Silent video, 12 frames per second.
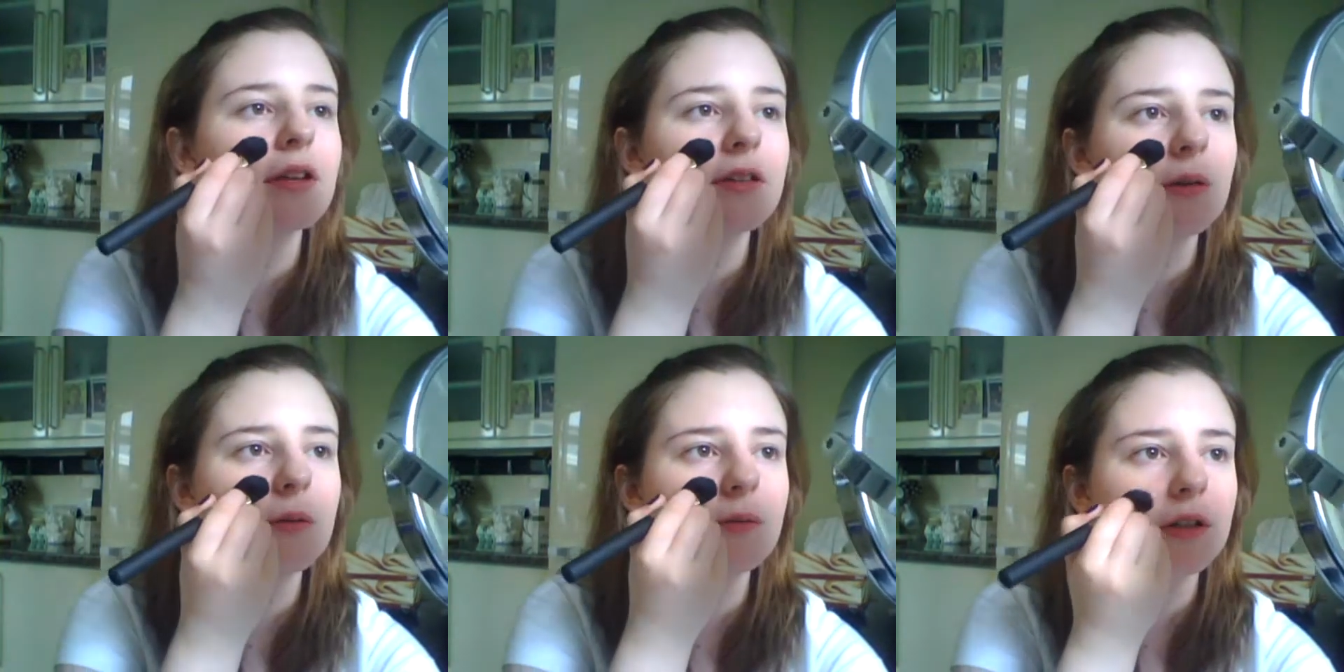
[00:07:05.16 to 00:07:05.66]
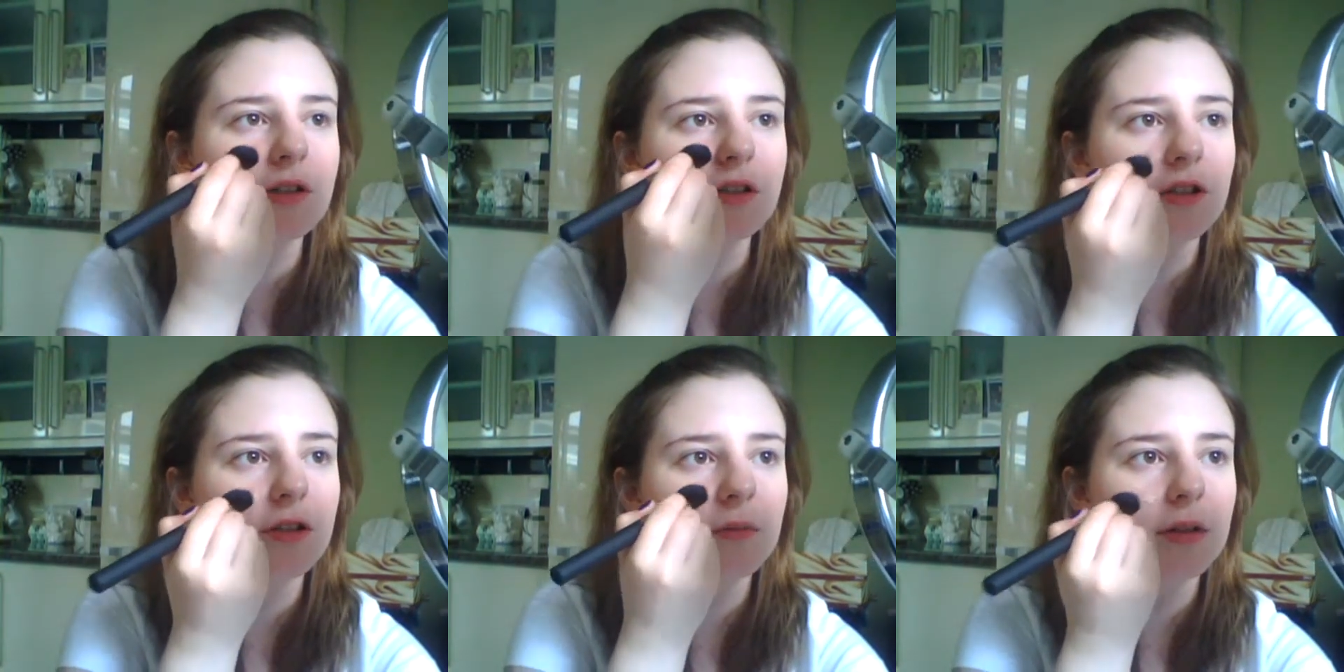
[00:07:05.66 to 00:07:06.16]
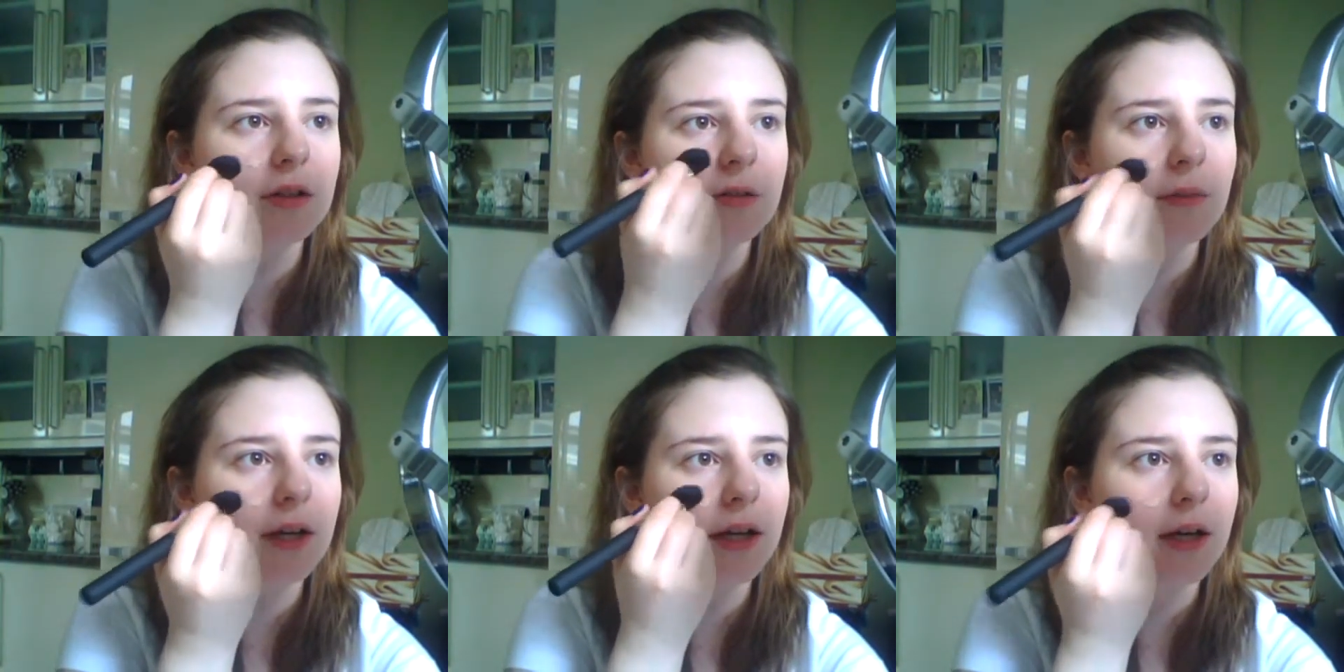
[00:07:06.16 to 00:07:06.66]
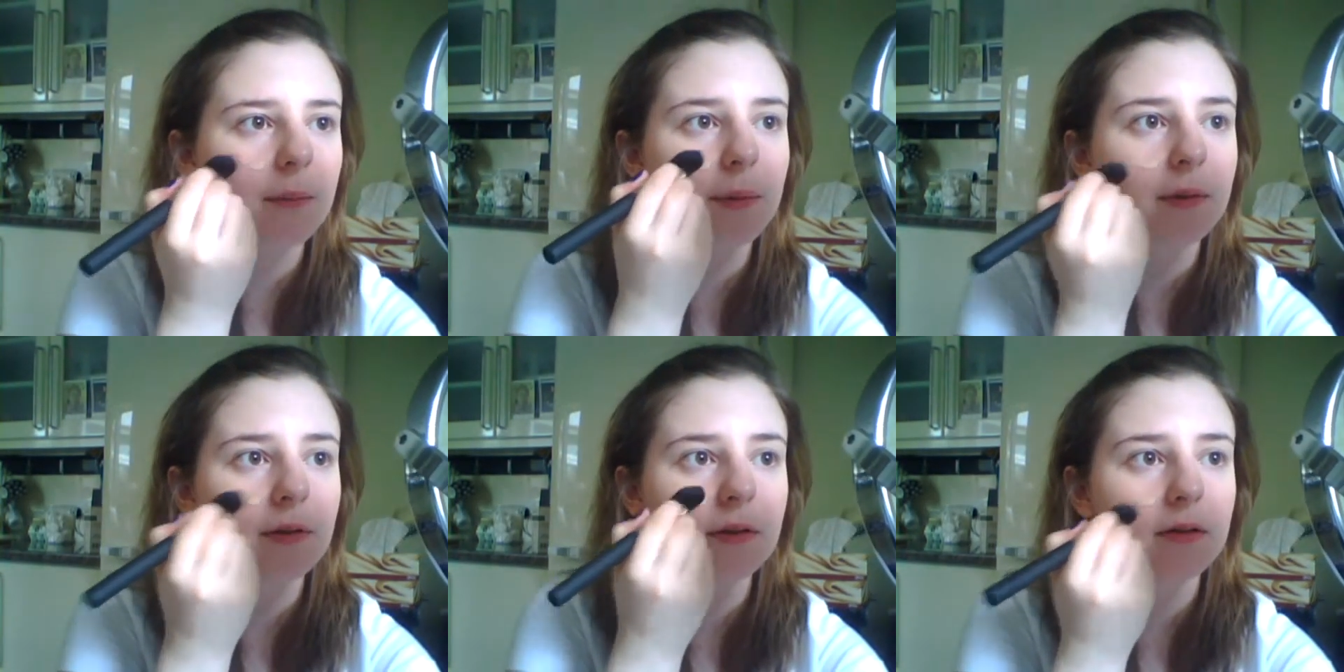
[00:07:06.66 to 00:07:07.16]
you don't want too much makeup,